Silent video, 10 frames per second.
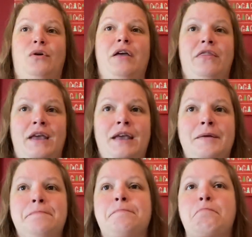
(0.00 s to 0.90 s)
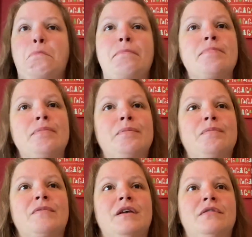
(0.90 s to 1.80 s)
I think
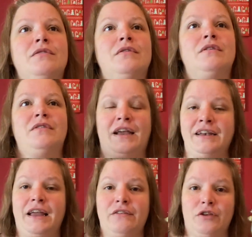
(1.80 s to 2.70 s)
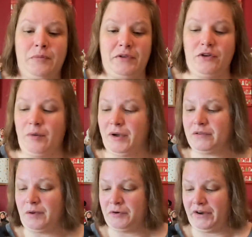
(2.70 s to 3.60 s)
second day is gonna be
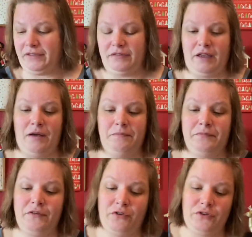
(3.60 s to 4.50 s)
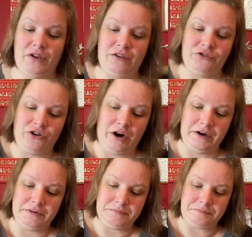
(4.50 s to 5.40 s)
Starbucks. I'm gonna write this down. First day is a
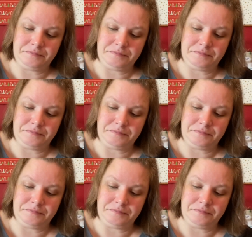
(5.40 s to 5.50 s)
chart